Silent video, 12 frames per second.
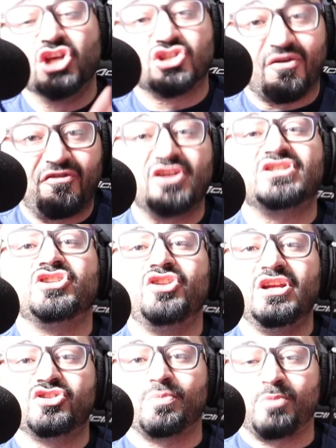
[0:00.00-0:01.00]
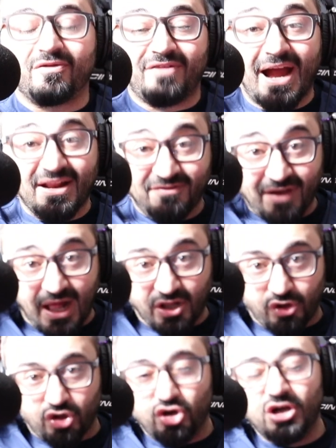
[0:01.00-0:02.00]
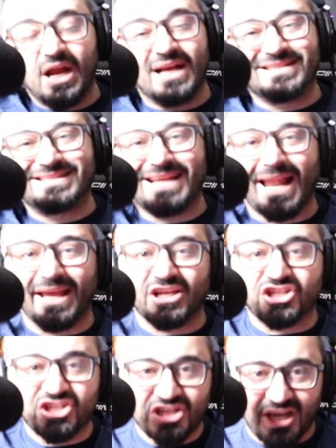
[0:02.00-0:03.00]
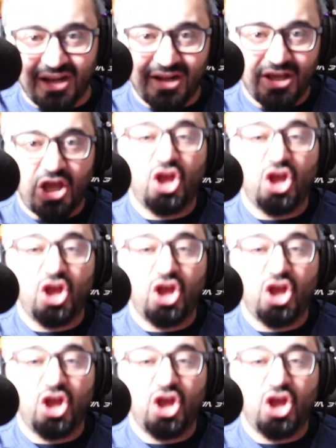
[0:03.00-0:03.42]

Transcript: So first you need to provide value. You're not selling shit.